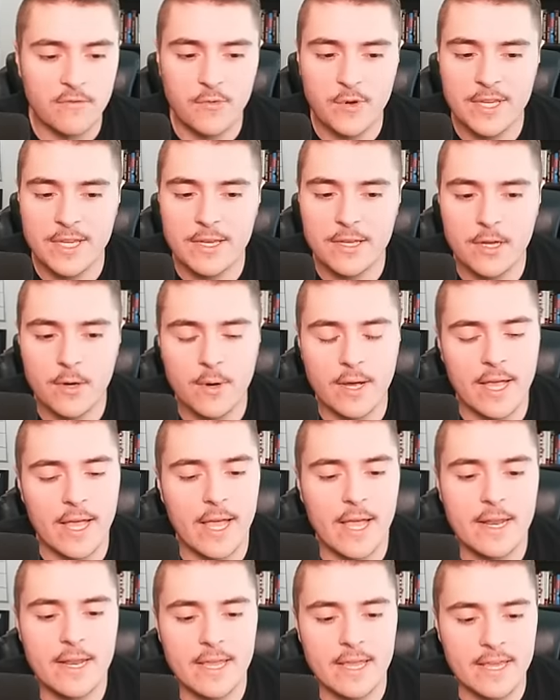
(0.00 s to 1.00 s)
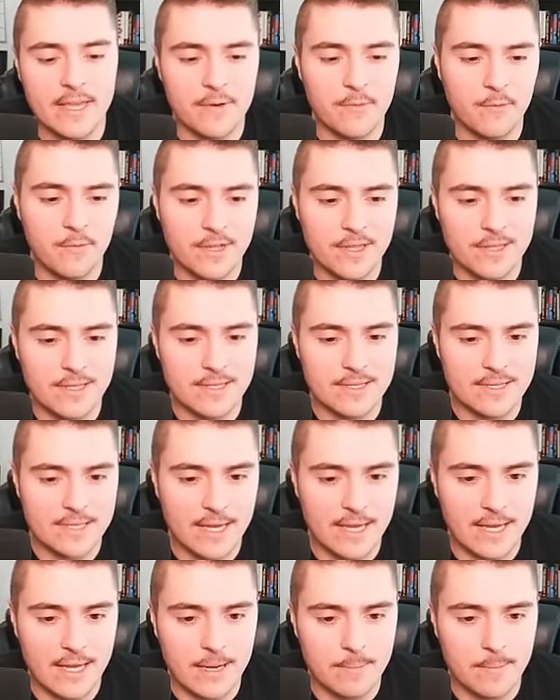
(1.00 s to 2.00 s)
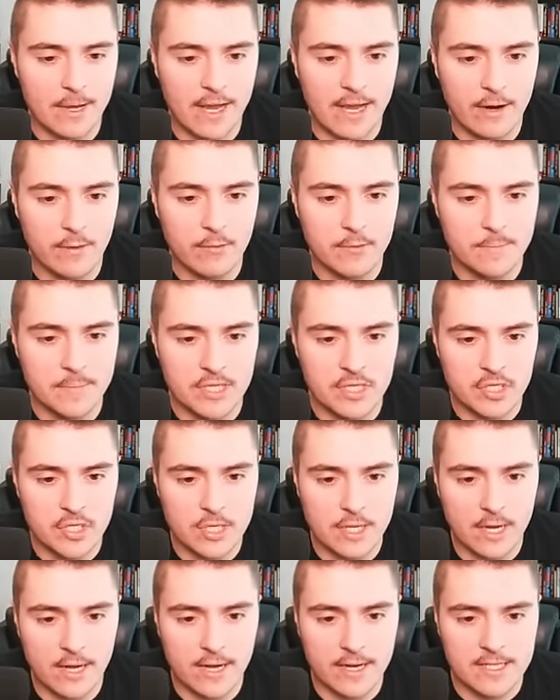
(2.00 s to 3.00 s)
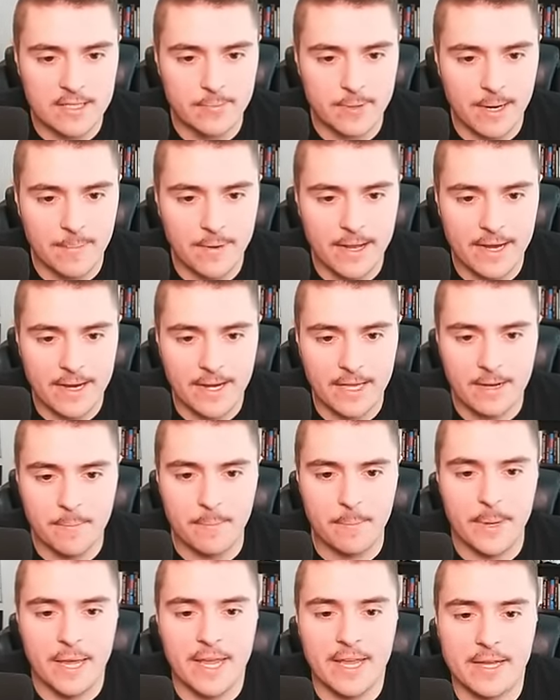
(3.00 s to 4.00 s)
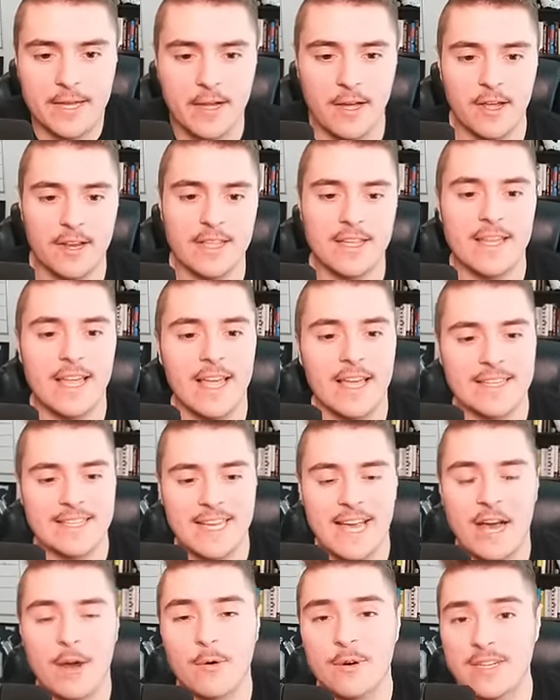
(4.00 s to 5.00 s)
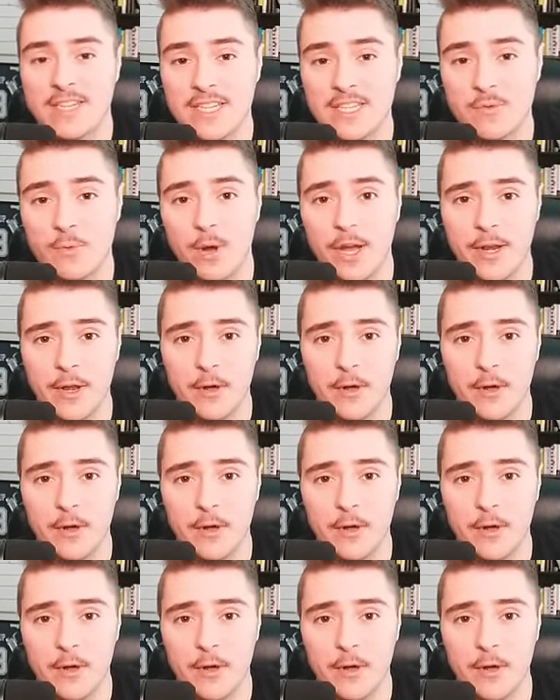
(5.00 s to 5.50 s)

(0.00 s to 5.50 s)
we can go ahead and win this game, I would be shocked, but I'm not gonna bank on it as Howard gets it's wide